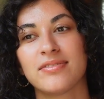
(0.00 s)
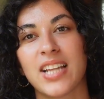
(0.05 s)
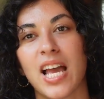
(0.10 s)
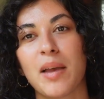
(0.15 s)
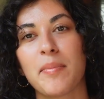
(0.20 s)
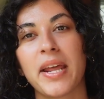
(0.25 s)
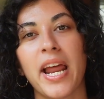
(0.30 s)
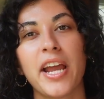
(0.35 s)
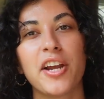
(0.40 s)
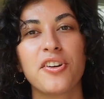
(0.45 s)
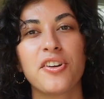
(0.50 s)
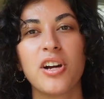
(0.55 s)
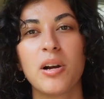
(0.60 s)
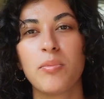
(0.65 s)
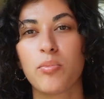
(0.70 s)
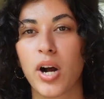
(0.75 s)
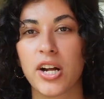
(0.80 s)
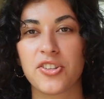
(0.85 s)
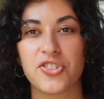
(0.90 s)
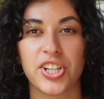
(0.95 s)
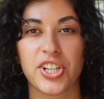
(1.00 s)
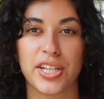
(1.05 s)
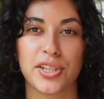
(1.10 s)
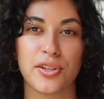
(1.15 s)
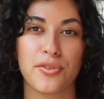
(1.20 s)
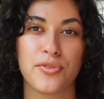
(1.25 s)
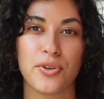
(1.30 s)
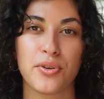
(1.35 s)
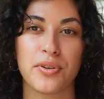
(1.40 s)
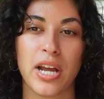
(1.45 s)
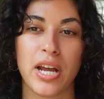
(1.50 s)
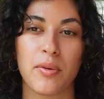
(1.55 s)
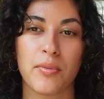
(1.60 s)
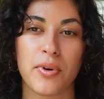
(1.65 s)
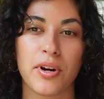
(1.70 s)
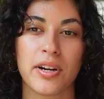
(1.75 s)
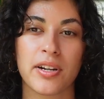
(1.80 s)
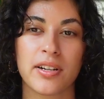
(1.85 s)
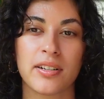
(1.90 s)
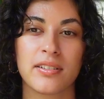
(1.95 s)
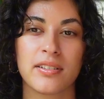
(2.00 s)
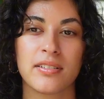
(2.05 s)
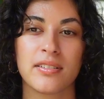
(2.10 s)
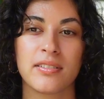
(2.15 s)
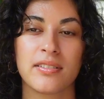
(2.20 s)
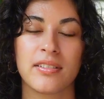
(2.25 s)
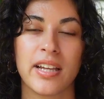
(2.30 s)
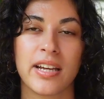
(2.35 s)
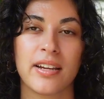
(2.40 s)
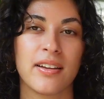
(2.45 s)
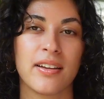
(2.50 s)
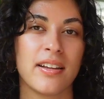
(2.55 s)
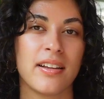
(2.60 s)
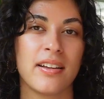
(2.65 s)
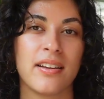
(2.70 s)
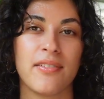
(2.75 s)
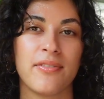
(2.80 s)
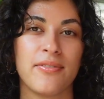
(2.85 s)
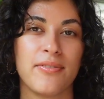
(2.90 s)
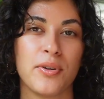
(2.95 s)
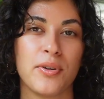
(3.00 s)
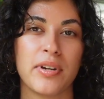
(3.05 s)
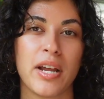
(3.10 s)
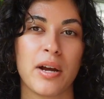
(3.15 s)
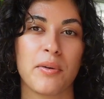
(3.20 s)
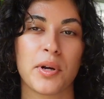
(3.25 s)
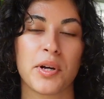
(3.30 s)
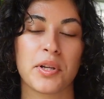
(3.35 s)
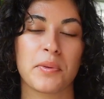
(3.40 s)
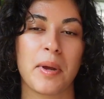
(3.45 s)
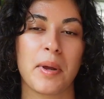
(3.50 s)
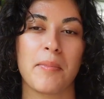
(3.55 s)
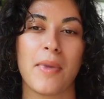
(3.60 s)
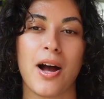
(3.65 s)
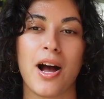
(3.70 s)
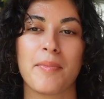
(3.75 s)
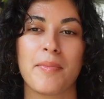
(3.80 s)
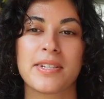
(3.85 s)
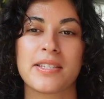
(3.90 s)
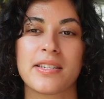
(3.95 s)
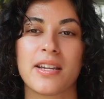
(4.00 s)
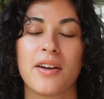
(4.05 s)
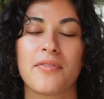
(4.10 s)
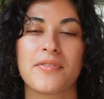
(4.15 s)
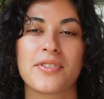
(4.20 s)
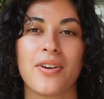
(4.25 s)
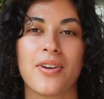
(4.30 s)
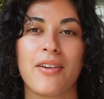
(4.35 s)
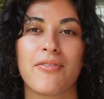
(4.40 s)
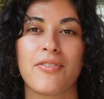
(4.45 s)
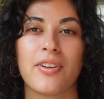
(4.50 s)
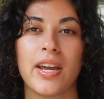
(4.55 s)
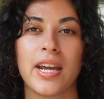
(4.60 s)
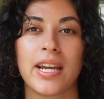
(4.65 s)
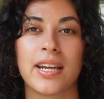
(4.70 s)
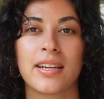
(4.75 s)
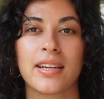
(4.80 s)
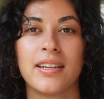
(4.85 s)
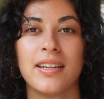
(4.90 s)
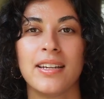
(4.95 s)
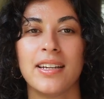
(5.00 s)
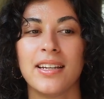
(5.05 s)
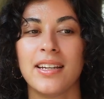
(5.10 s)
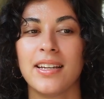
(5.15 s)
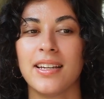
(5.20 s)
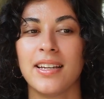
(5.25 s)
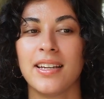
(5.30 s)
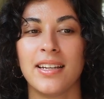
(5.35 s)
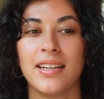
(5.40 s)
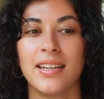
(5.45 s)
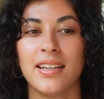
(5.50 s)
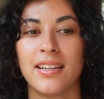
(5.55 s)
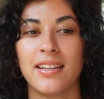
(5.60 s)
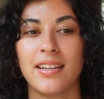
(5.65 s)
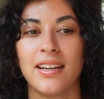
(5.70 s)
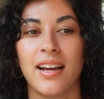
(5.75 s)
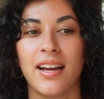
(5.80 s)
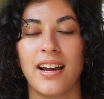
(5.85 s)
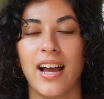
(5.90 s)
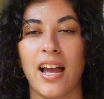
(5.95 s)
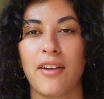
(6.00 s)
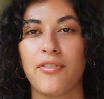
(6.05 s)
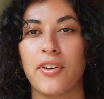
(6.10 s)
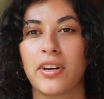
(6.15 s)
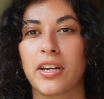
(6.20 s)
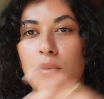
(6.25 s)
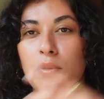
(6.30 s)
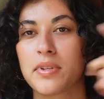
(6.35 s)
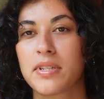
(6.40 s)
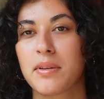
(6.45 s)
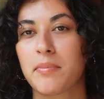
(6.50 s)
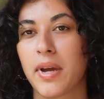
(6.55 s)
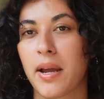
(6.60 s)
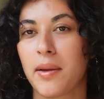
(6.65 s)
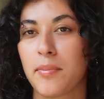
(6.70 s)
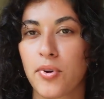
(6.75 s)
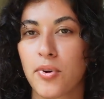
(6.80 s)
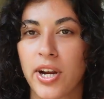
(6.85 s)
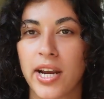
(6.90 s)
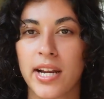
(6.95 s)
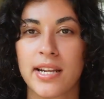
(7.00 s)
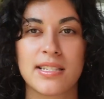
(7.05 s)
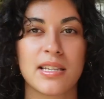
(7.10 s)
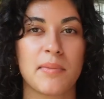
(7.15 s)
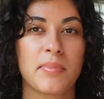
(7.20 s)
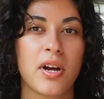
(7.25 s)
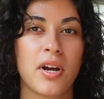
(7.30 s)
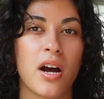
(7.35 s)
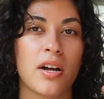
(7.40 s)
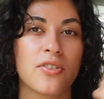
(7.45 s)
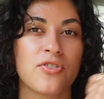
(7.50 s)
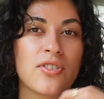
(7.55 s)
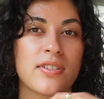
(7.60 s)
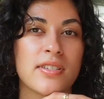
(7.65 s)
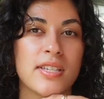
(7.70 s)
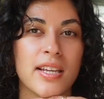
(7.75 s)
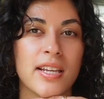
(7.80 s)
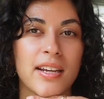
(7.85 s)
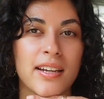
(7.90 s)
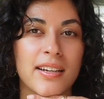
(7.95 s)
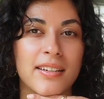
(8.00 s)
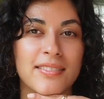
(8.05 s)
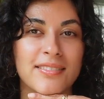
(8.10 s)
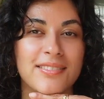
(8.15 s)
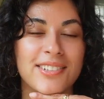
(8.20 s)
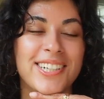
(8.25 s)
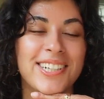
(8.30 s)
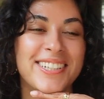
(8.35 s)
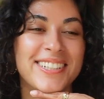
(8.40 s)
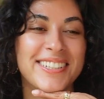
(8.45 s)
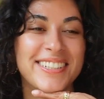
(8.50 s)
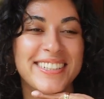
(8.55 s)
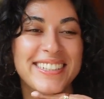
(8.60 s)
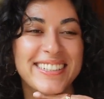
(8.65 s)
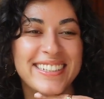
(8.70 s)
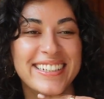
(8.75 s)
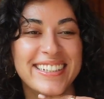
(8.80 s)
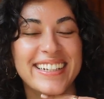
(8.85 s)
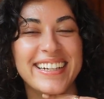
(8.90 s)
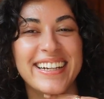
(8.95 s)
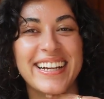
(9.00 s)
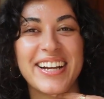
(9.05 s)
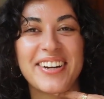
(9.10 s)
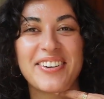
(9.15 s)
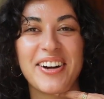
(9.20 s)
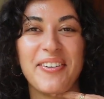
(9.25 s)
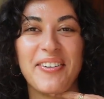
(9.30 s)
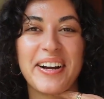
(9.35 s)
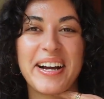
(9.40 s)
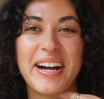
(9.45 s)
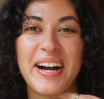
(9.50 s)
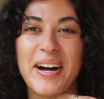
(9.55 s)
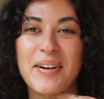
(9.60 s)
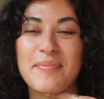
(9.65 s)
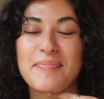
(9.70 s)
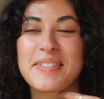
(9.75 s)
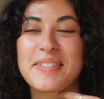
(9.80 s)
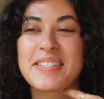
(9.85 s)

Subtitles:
I mean, I grew up watching like the Food Network with my mom and stuff. So I feel like it was in my brain subconsciously growing up.